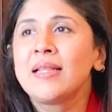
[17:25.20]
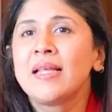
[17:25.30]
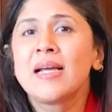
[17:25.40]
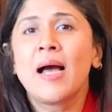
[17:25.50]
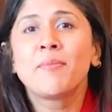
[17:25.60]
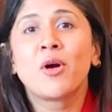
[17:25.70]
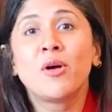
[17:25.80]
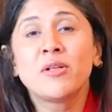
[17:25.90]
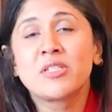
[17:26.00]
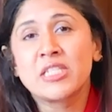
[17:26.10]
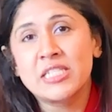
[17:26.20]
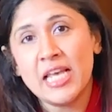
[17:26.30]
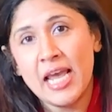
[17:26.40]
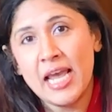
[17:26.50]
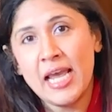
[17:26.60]
think I'm going to
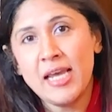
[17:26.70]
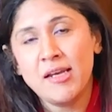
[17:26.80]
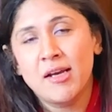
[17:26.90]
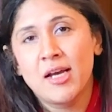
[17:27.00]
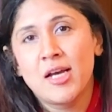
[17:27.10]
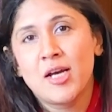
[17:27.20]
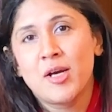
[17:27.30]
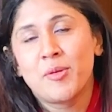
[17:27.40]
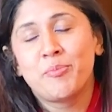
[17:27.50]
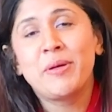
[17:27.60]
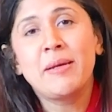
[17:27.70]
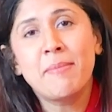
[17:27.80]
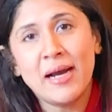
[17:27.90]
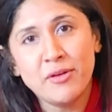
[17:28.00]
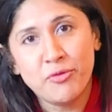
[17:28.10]
say, be
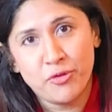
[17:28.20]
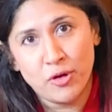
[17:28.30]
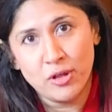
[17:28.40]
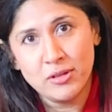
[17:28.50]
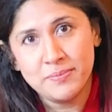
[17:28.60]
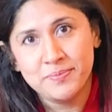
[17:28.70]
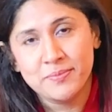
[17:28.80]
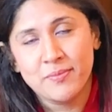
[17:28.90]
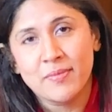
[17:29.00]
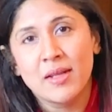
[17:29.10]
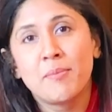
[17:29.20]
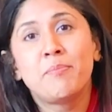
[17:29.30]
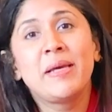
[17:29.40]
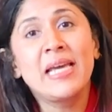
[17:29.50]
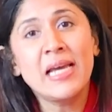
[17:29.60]
mindful,
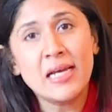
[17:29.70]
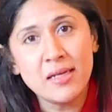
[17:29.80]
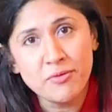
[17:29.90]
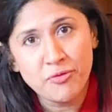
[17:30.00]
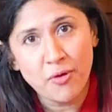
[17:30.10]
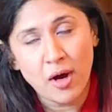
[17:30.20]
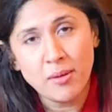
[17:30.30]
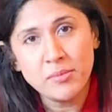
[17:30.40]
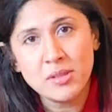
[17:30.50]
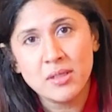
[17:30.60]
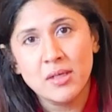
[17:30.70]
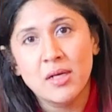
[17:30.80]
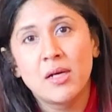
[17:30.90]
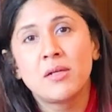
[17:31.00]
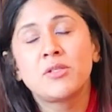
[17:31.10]
be informed,
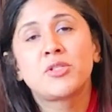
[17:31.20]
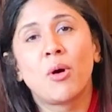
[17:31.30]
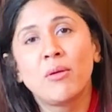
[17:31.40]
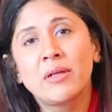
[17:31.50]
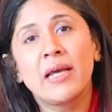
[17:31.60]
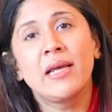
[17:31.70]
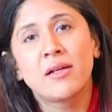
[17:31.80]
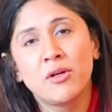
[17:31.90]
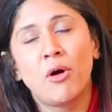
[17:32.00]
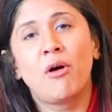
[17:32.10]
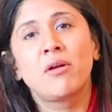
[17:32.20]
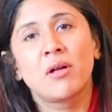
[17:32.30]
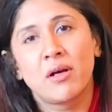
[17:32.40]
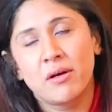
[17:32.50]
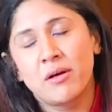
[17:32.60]
don't ignore
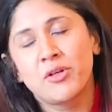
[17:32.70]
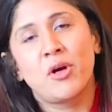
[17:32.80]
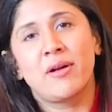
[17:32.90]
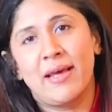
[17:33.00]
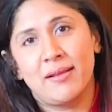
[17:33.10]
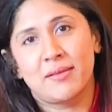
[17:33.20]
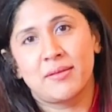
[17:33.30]
your health.